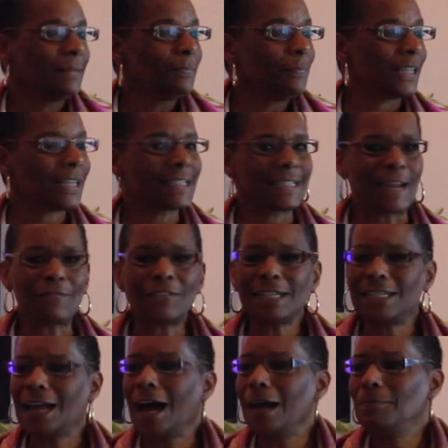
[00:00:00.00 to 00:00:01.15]
Because every
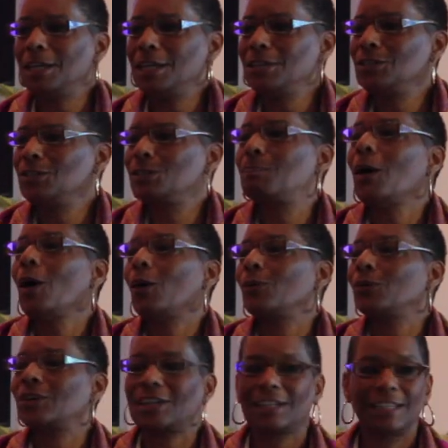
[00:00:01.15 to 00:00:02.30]
time he
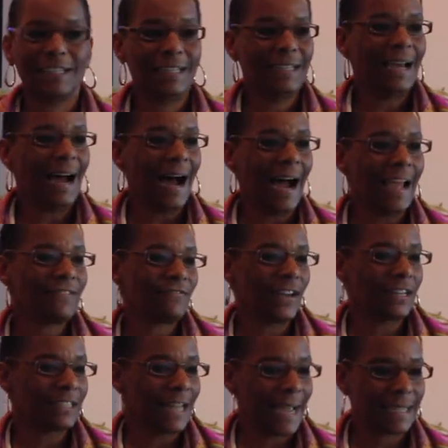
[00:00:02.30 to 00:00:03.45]
spoke, I
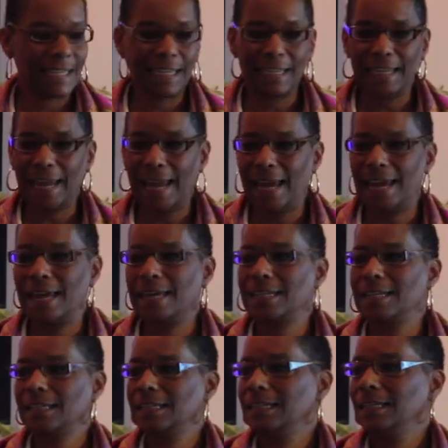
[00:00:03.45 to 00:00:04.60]
felt like he
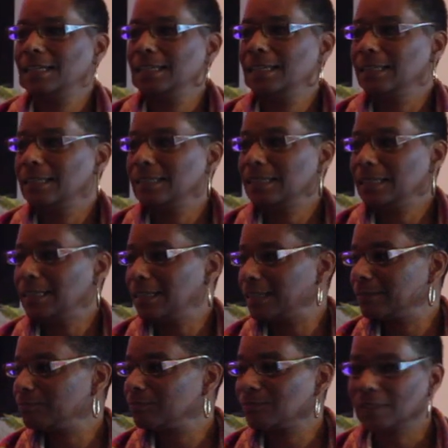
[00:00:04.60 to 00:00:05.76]
had
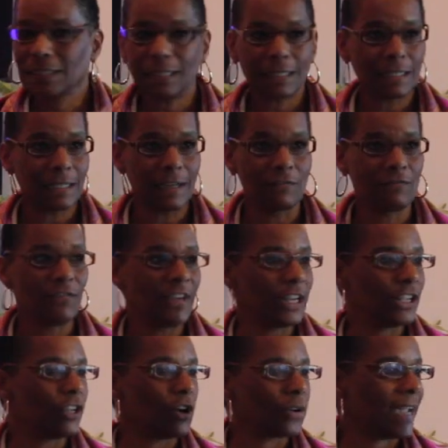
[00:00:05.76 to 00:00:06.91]
a
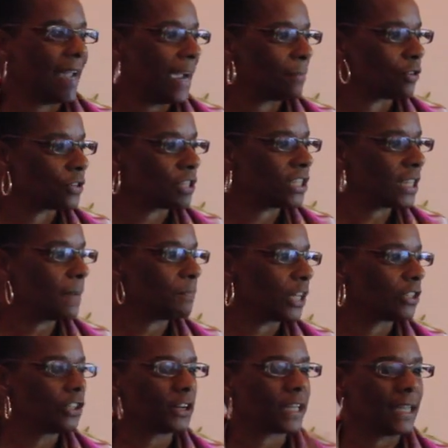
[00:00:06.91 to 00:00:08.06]
video camera or
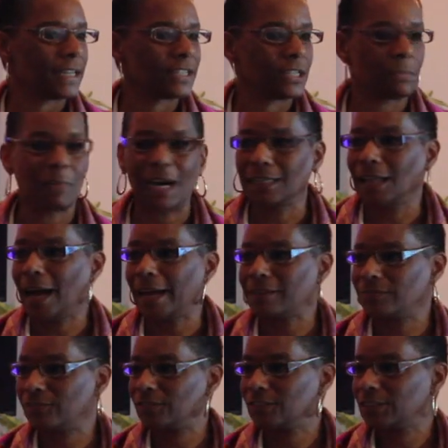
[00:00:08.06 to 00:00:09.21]
something looking into my
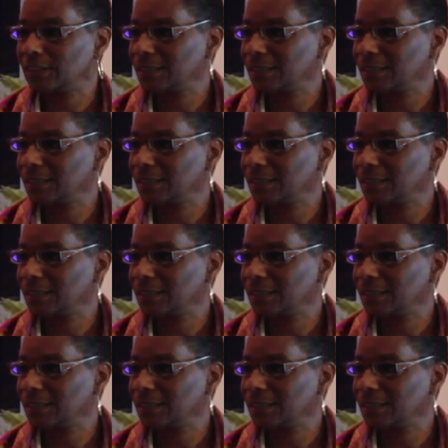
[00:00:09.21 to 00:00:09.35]
life.